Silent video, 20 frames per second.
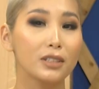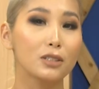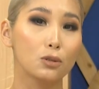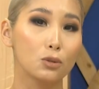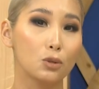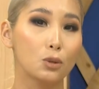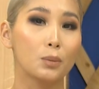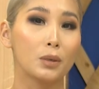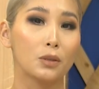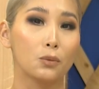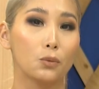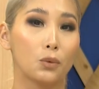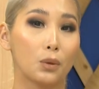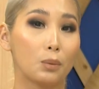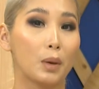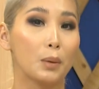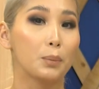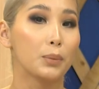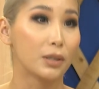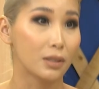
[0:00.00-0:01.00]
to do with
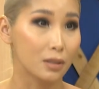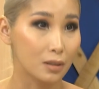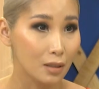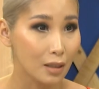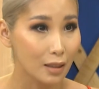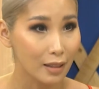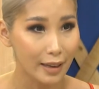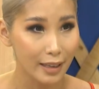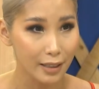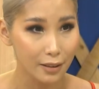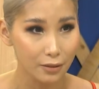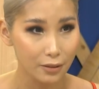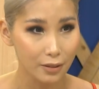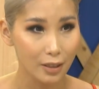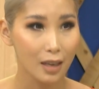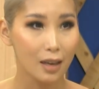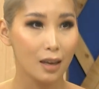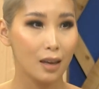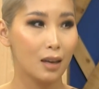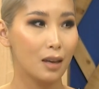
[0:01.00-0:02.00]
my personal life.
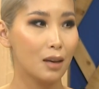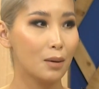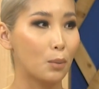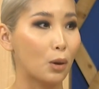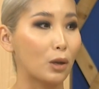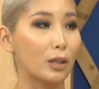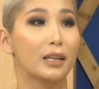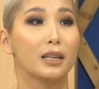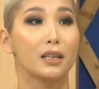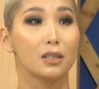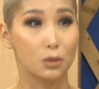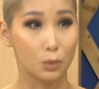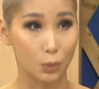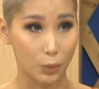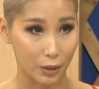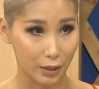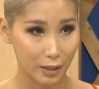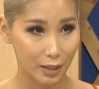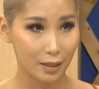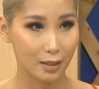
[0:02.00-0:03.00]
Modeling is
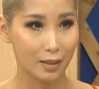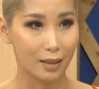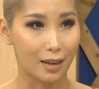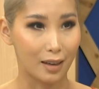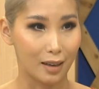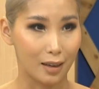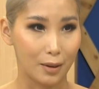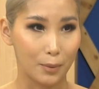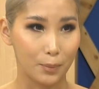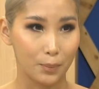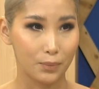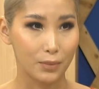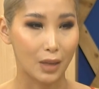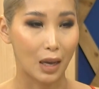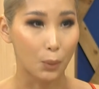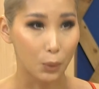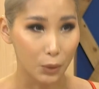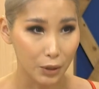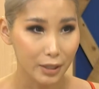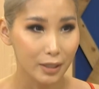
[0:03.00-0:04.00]
work.
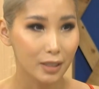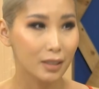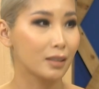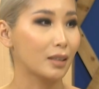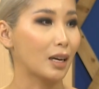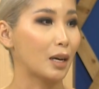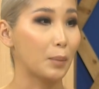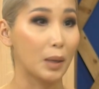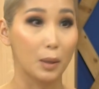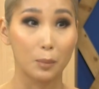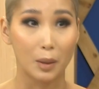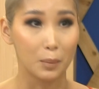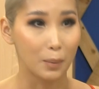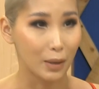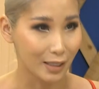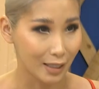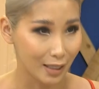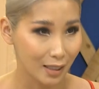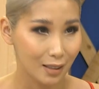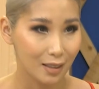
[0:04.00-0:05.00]
I work, I make my
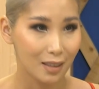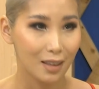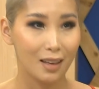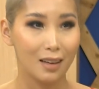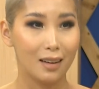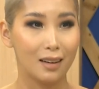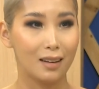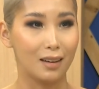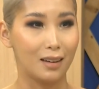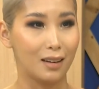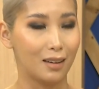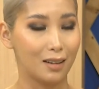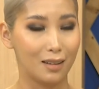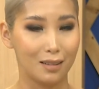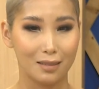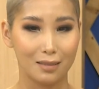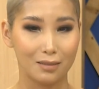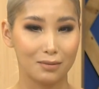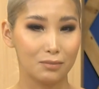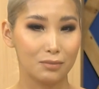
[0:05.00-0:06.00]
money,
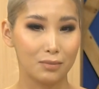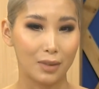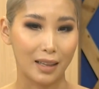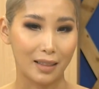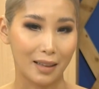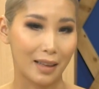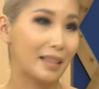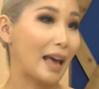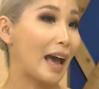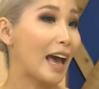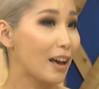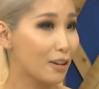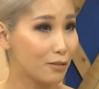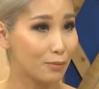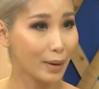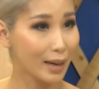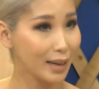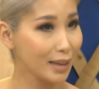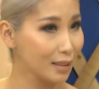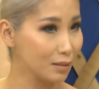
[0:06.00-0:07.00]
and then I have
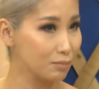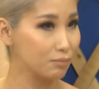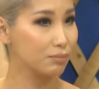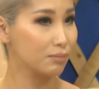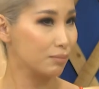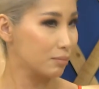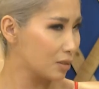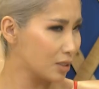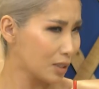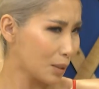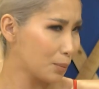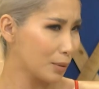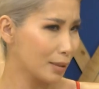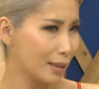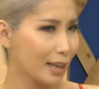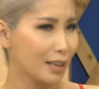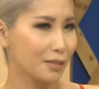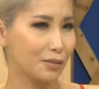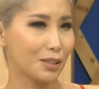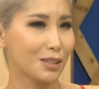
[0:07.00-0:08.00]
my separate
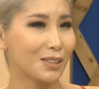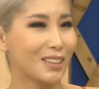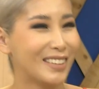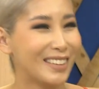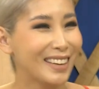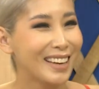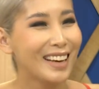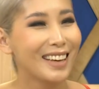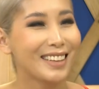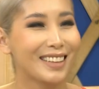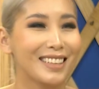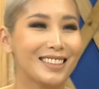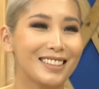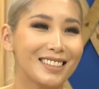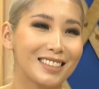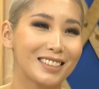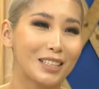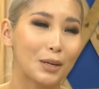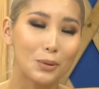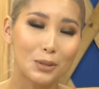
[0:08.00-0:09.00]
life, you know.
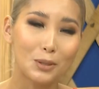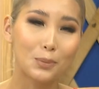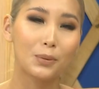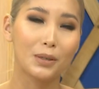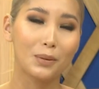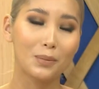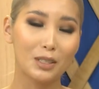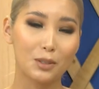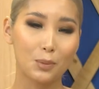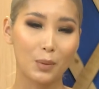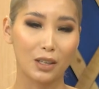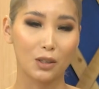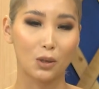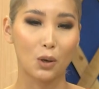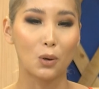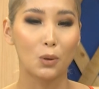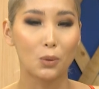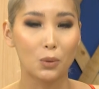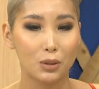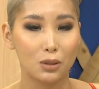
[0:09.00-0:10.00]
That was pretty much my
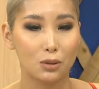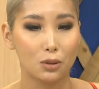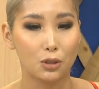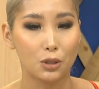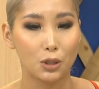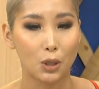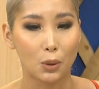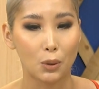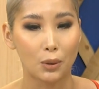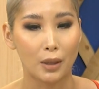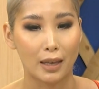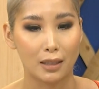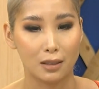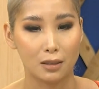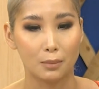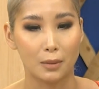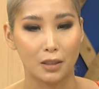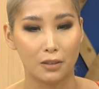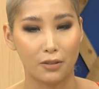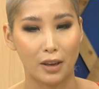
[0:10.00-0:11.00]
goal, was to show that
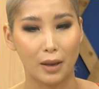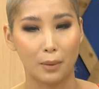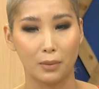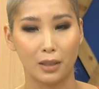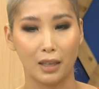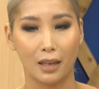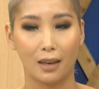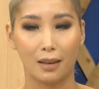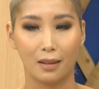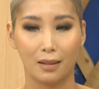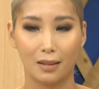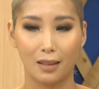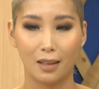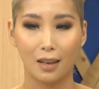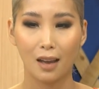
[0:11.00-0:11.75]
to my family, and